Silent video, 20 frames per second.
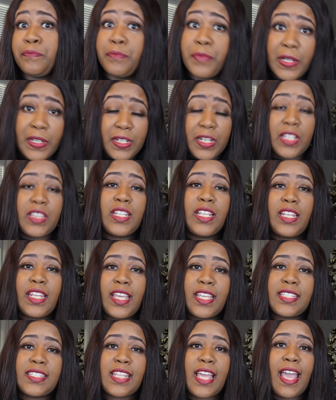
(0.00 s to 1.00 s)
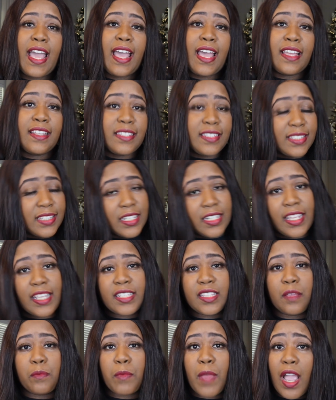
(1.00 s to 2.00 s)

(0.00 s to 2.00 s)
but nonetheless, I selected